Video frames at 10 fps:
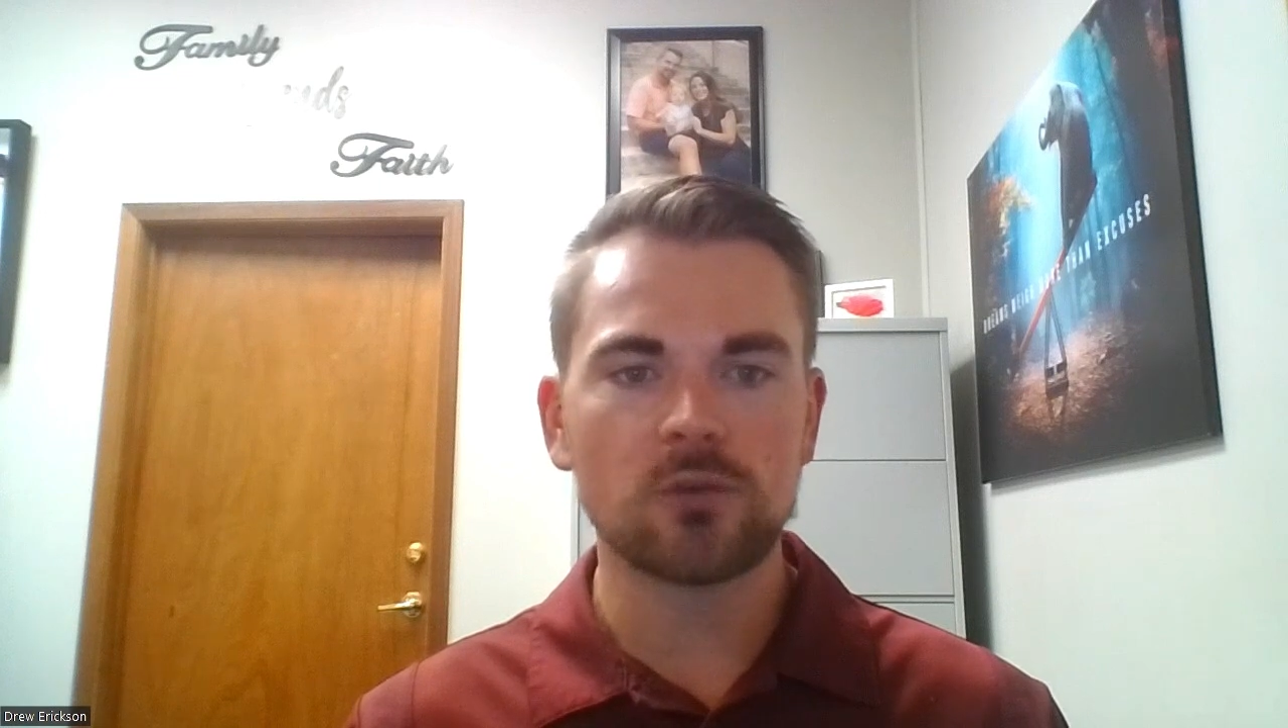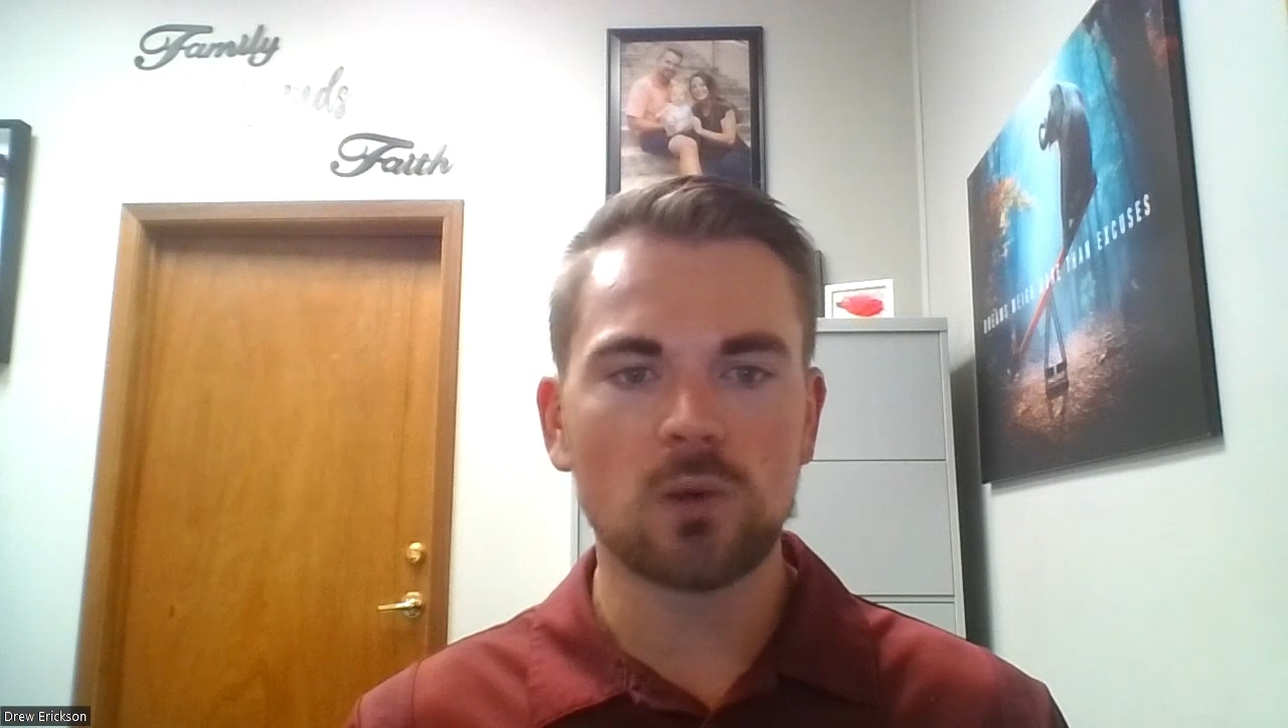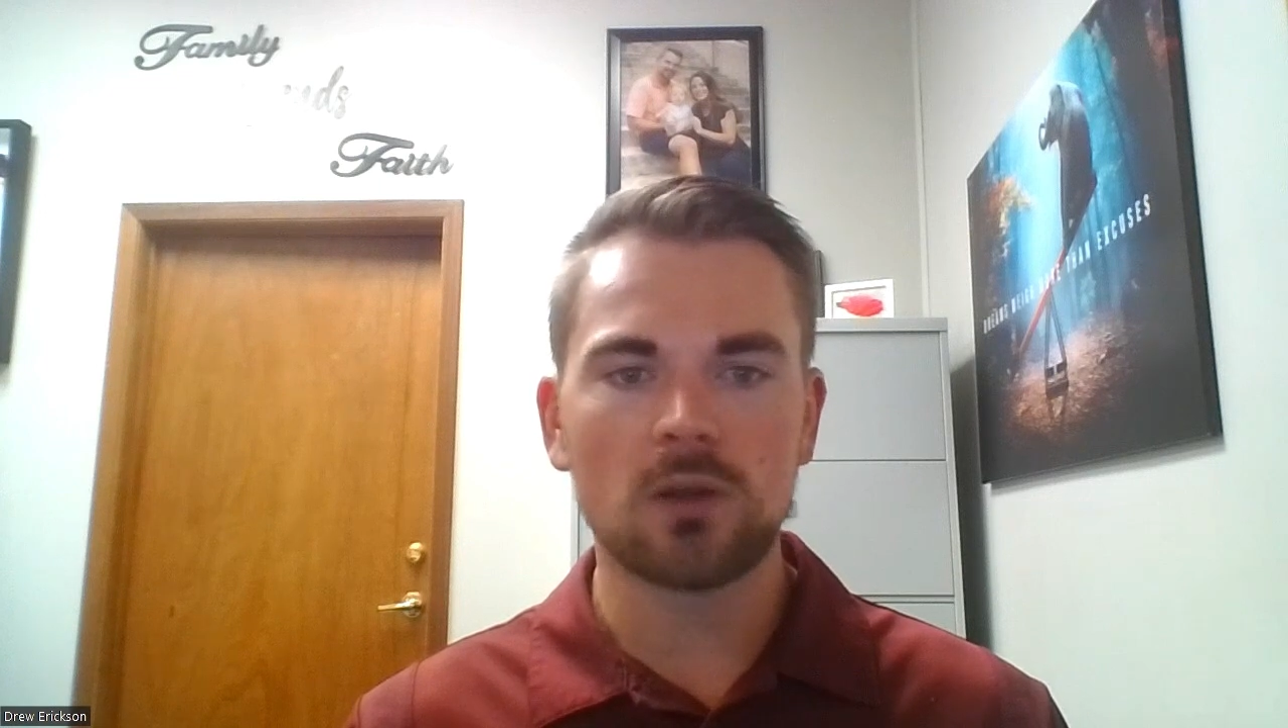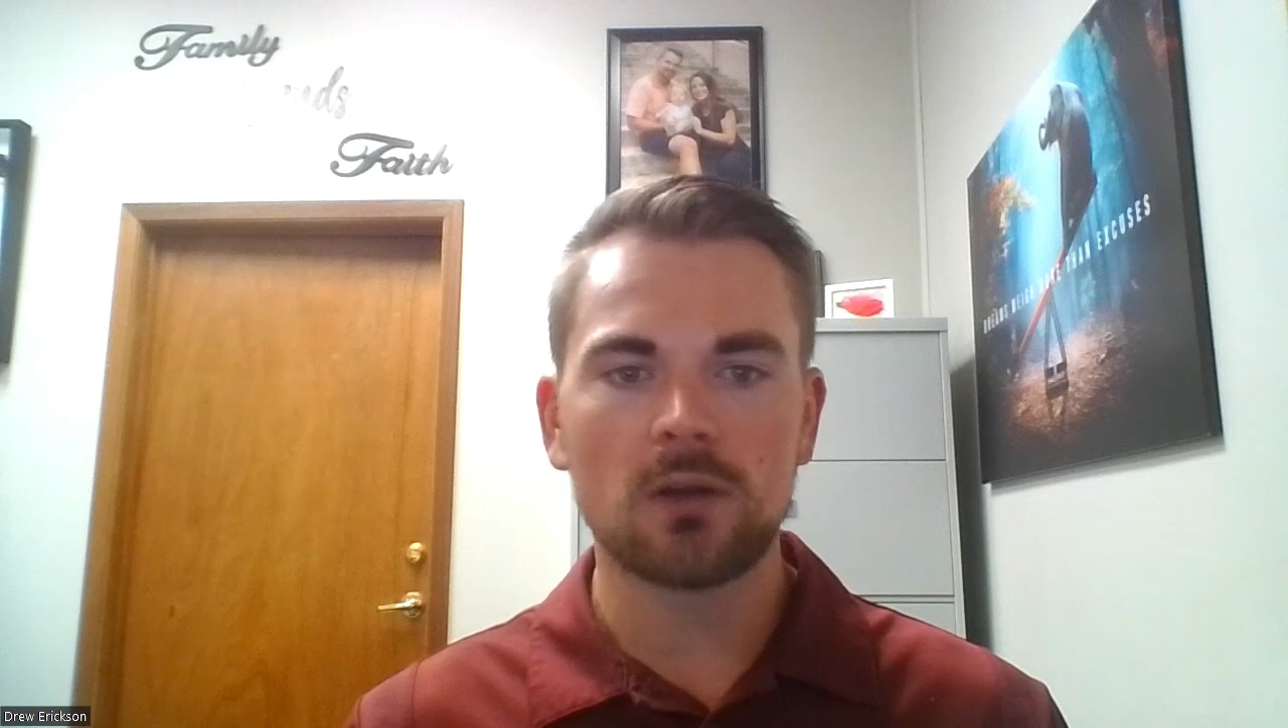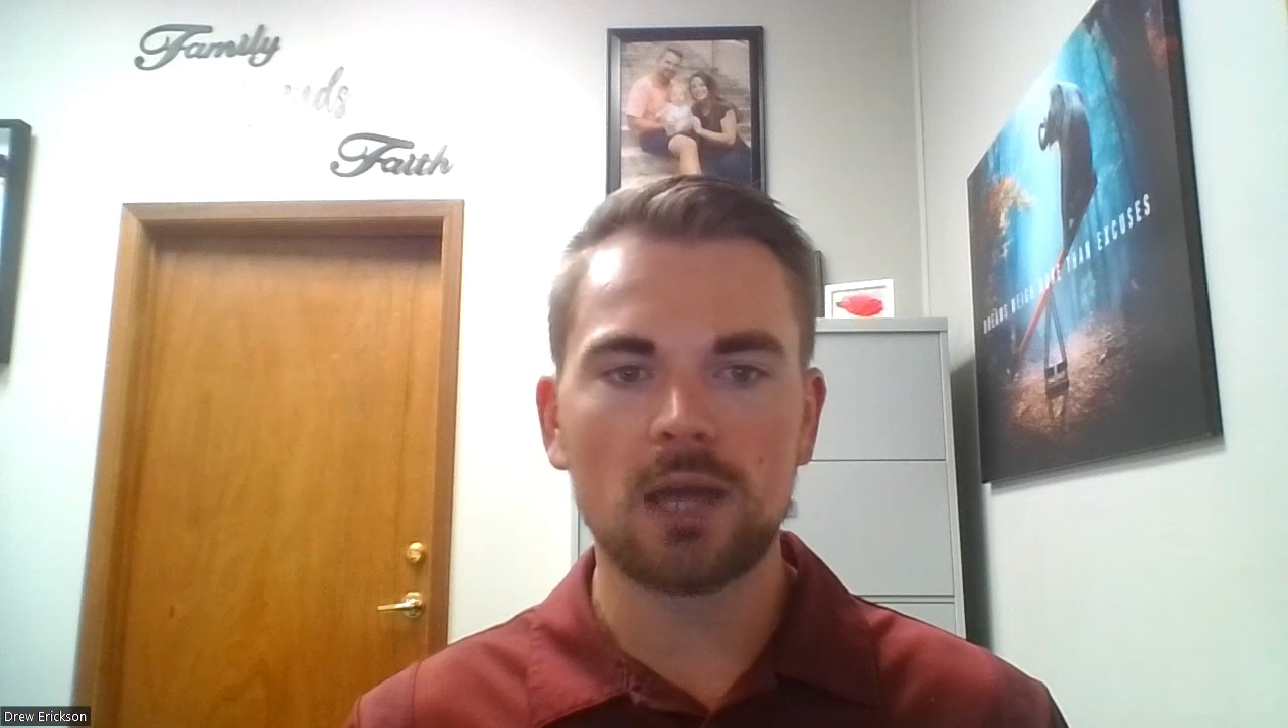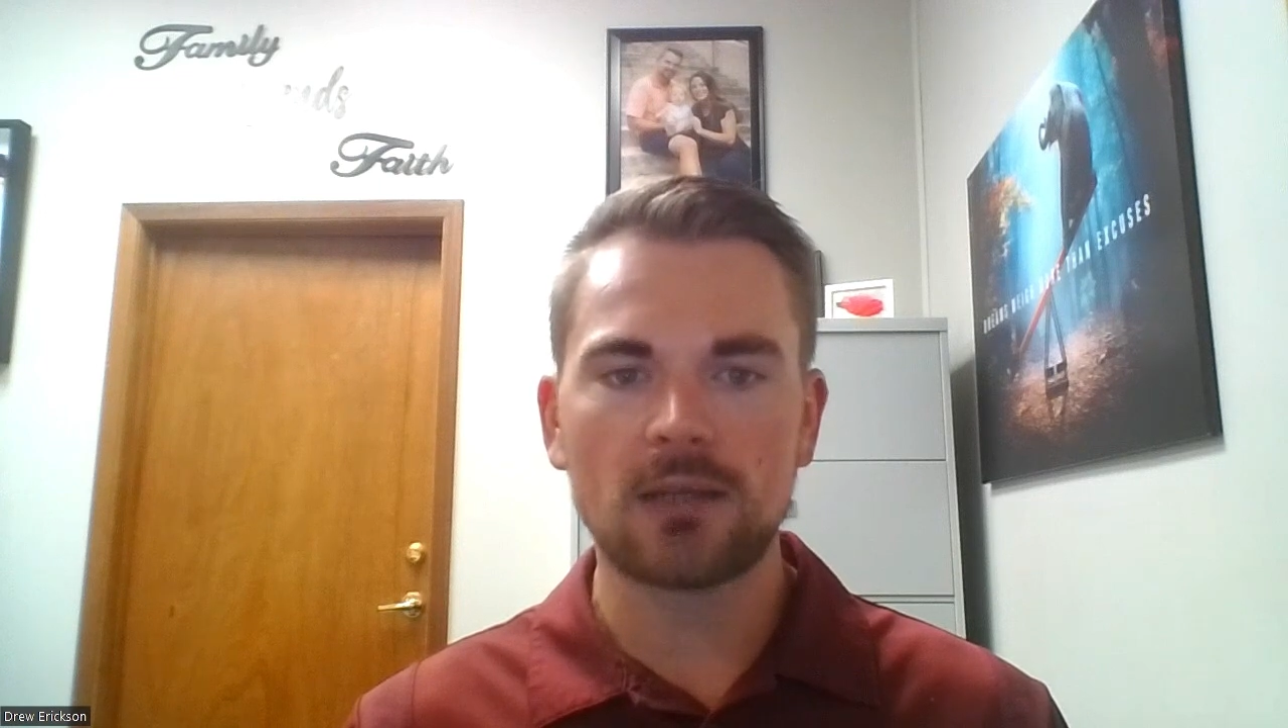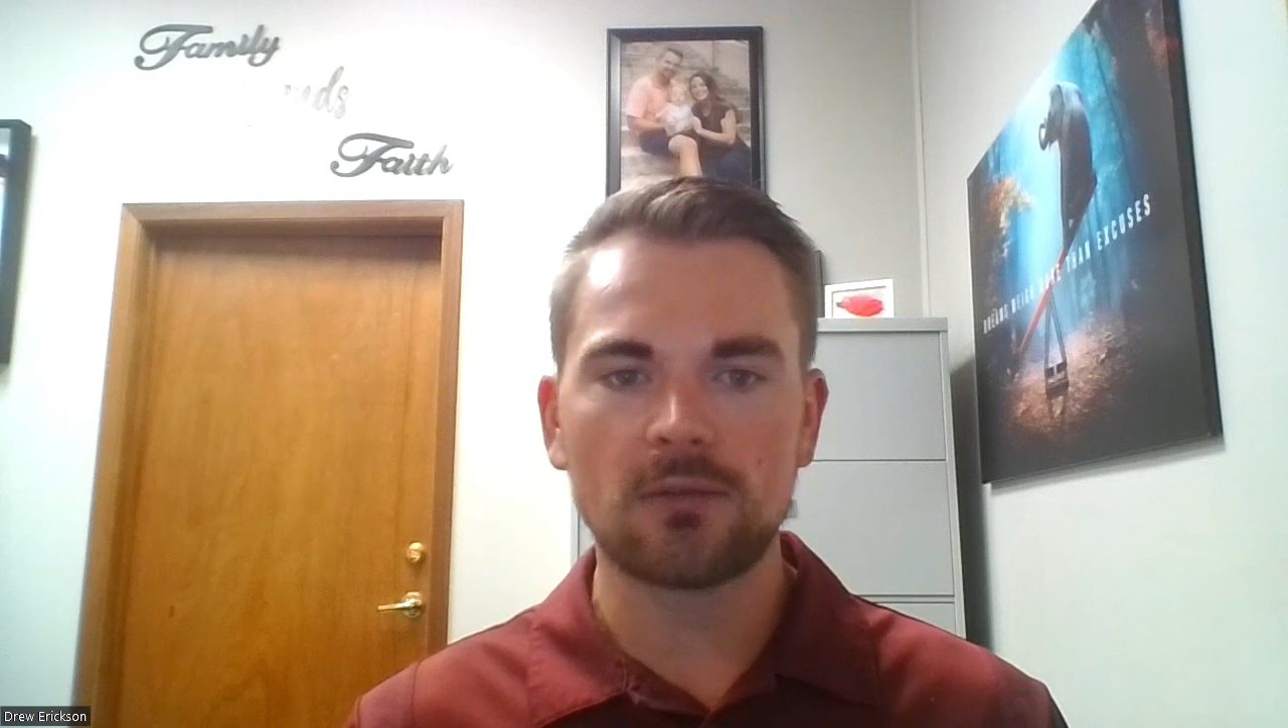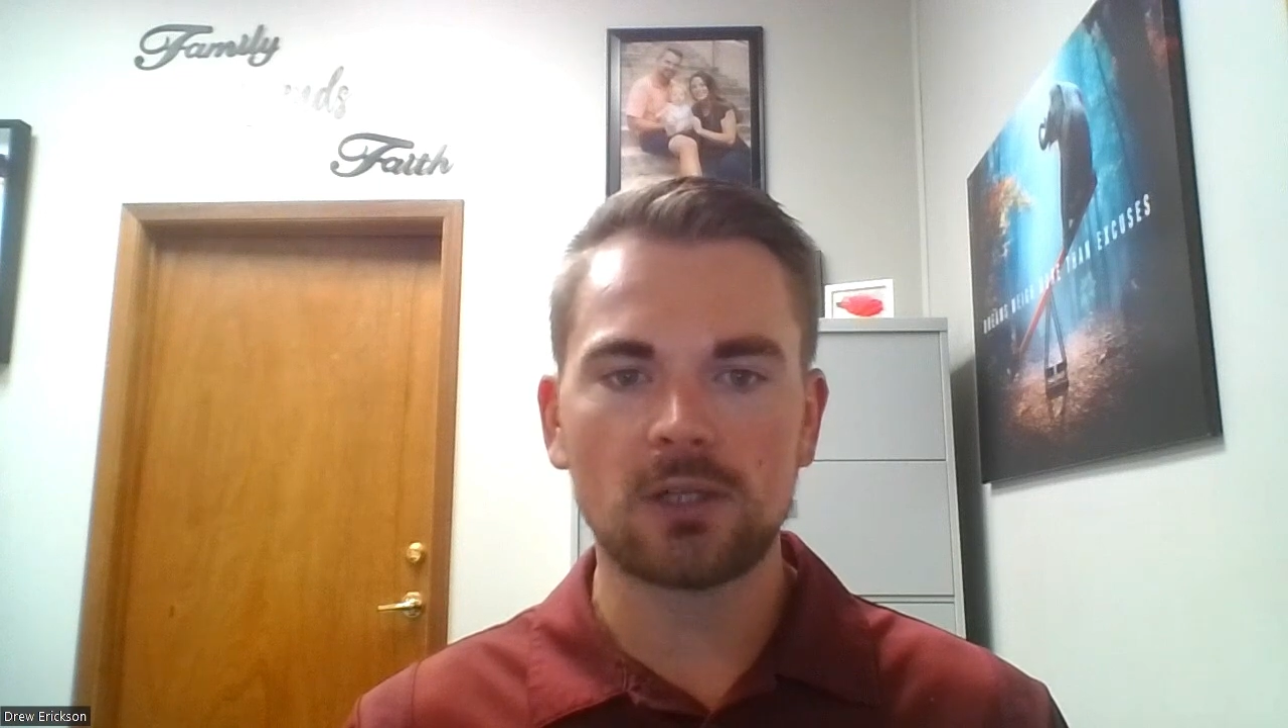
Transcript: 100 active